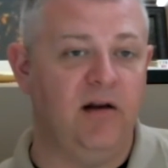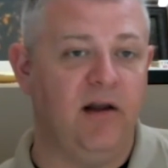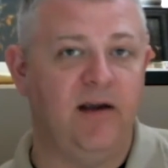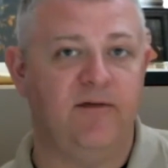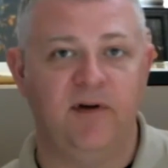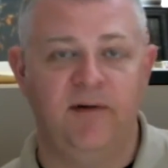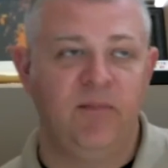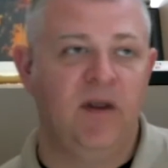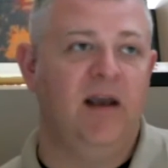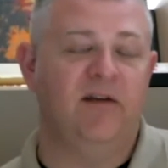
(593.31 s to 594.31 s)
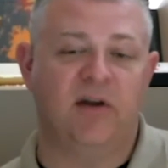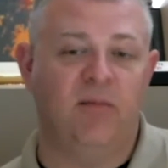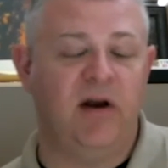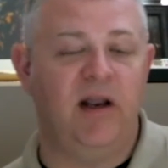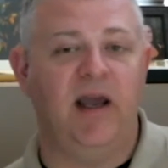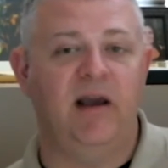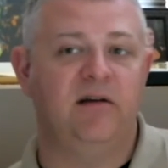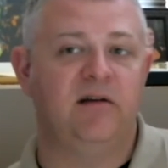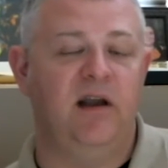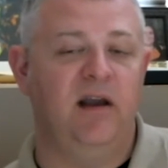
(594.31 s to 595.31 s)
Like if somebody
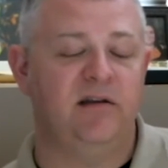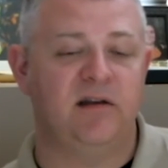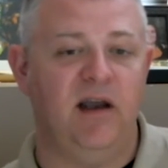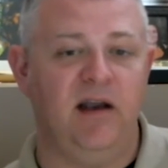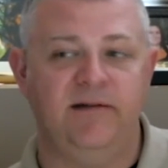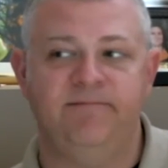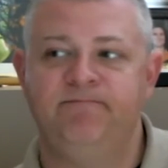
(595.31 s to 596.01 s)
has a